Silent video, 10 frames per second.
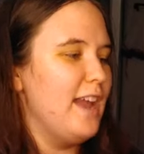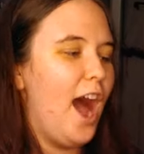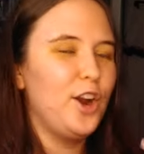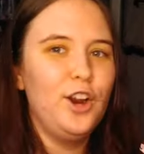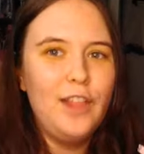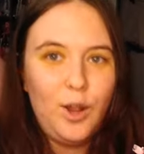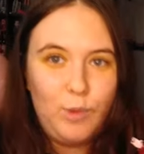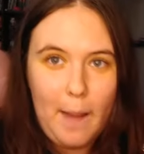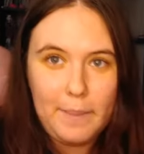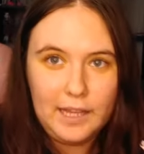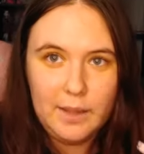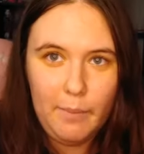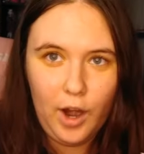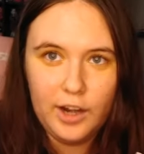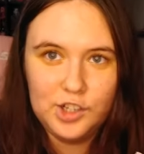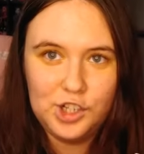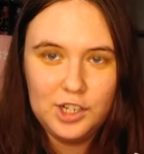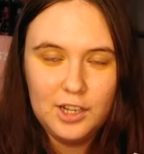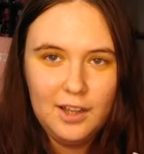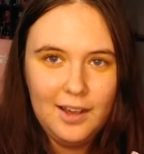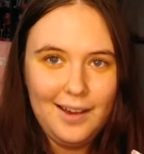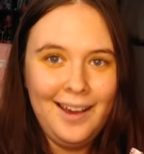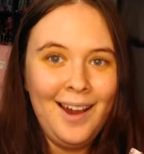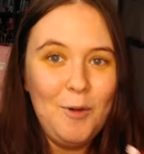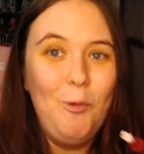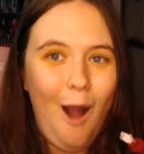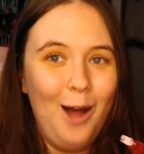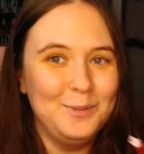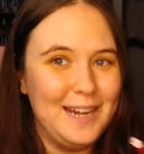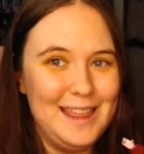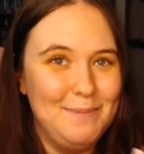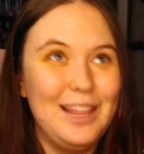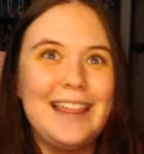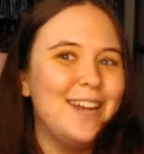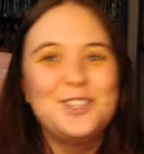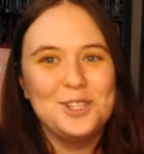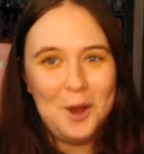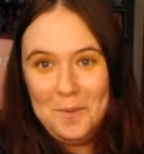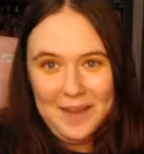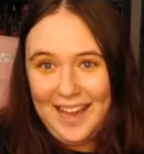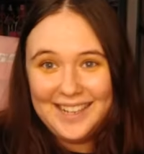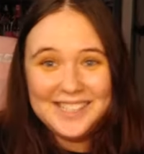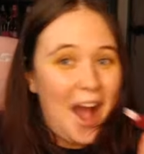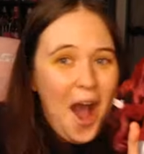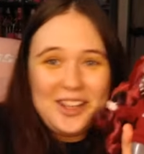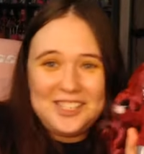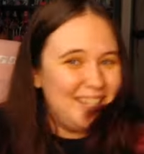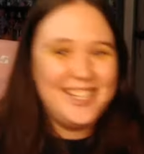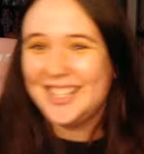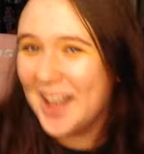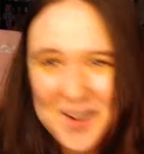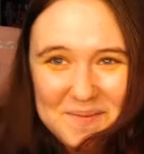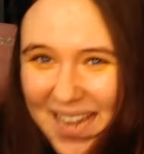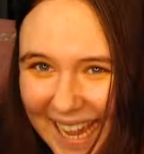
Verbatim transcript: not her, like, repping the merch while reading the book. Like, that is so me. Oh, she's so me.